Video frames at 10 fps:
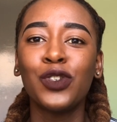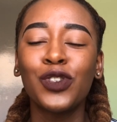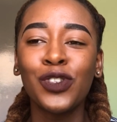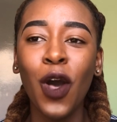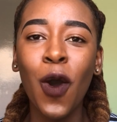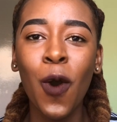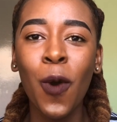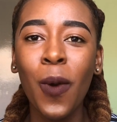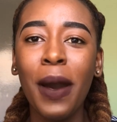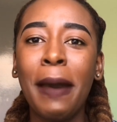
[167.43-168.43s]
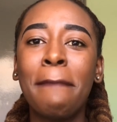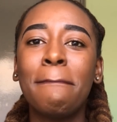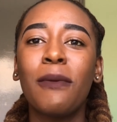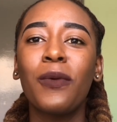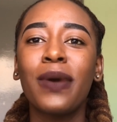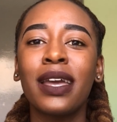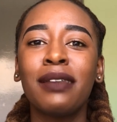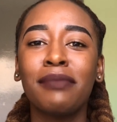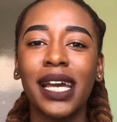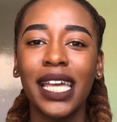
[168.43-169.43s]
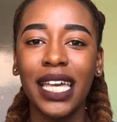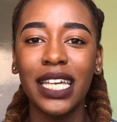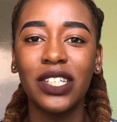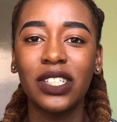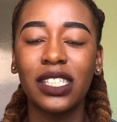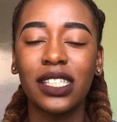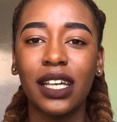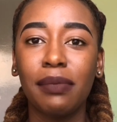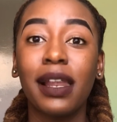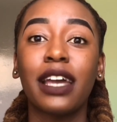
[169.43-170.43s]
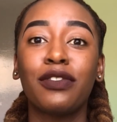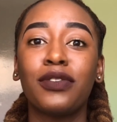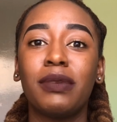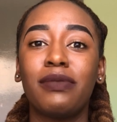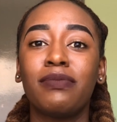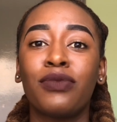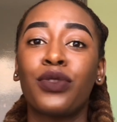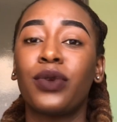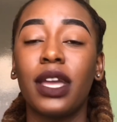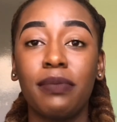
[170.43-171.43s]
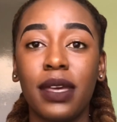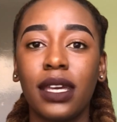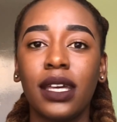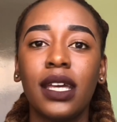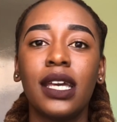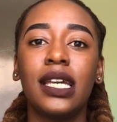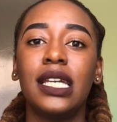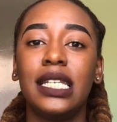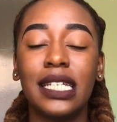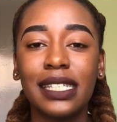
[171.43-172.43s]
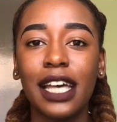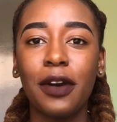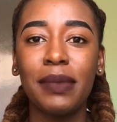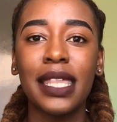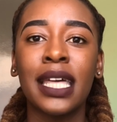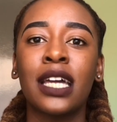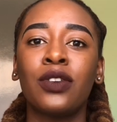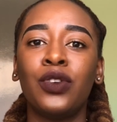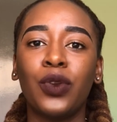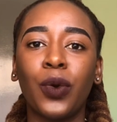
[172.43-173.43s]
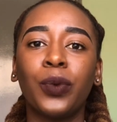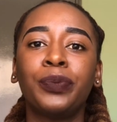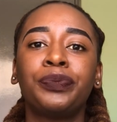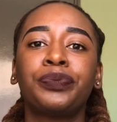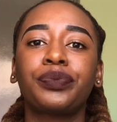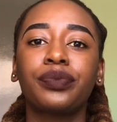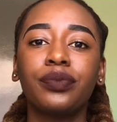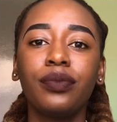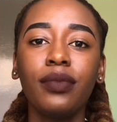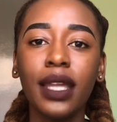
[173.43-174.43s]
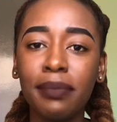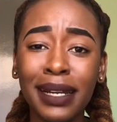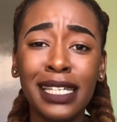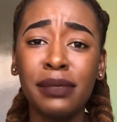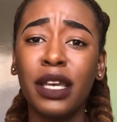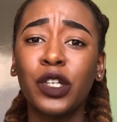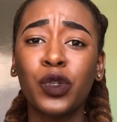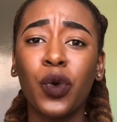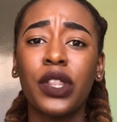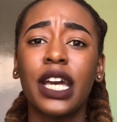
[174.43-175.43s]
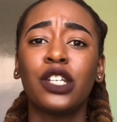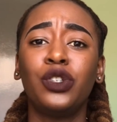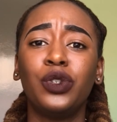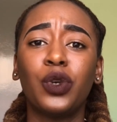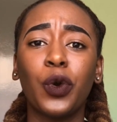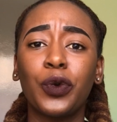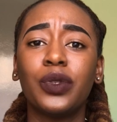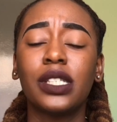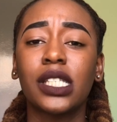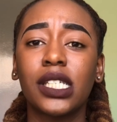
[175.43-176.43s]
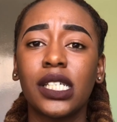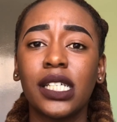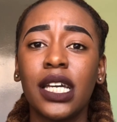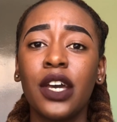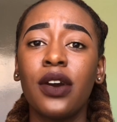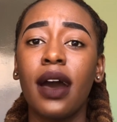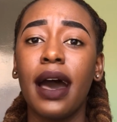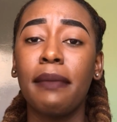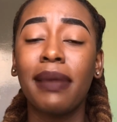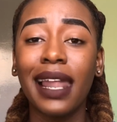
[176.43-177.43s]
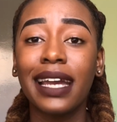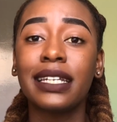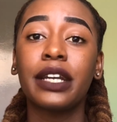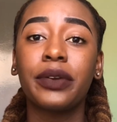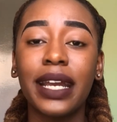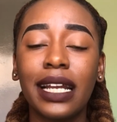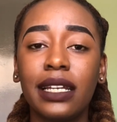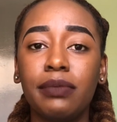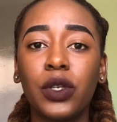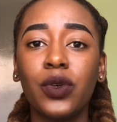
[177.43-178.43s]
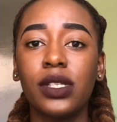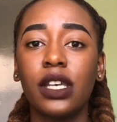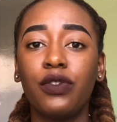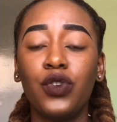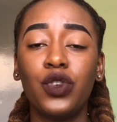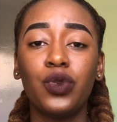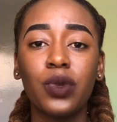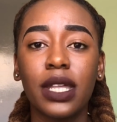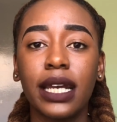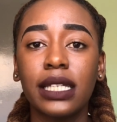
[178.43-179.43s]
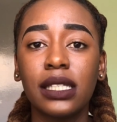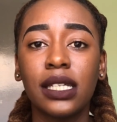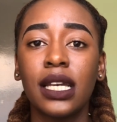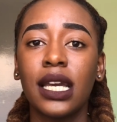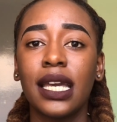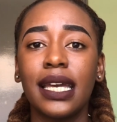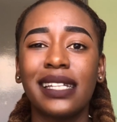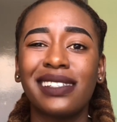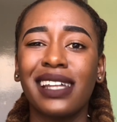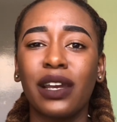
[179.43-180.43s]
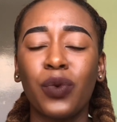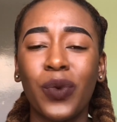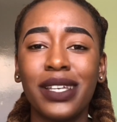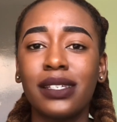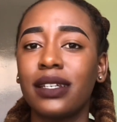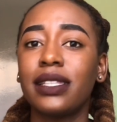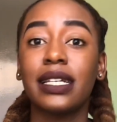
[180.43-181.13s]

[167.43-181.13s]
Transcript: So when my agent applied for me through Epik, he did tell me that, you know, please make sure that you don't apply directly, because if you do that, it's like wasting